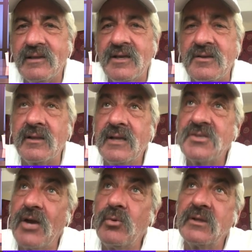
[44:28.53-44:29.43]

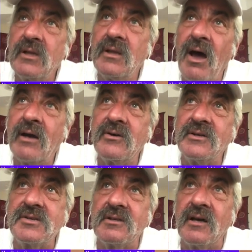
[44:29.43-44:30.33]
unless I win the
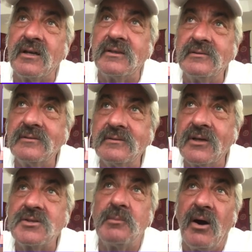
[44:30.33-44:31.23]
lottery tonight
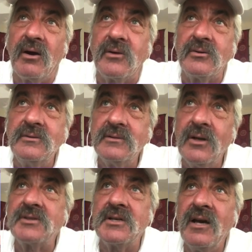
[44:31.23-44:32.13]
or tomorrow.
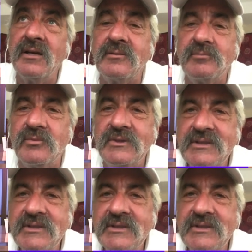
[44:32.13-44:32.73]
No, tonight.